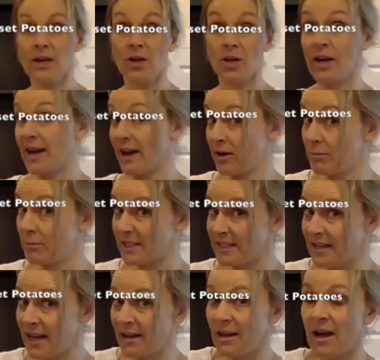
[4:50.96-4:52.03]
your garam
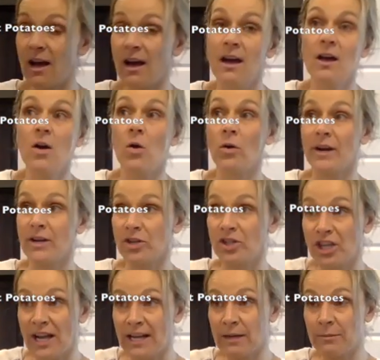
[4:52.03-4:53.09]
masala or your
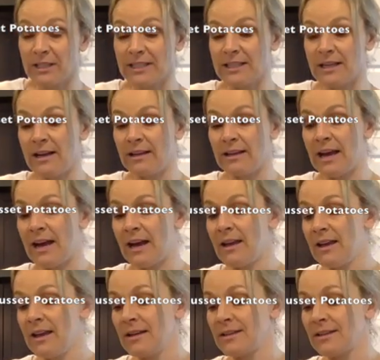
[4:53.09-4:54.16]
chana masala.
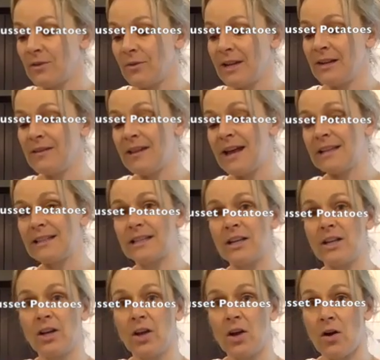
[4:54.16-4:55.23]
So in that's
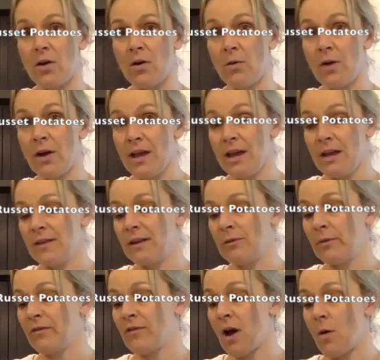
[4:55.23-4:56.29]
gonna go. Then
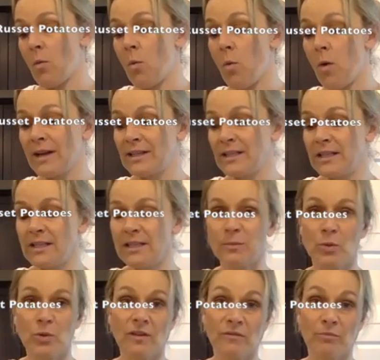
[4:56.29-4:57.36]
we've got one
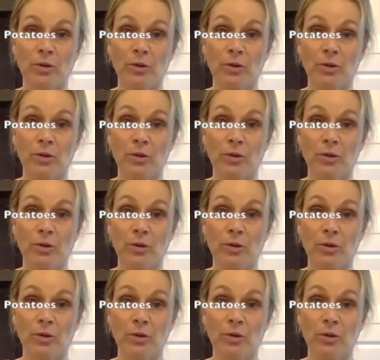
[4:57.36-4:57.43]
teaspoon of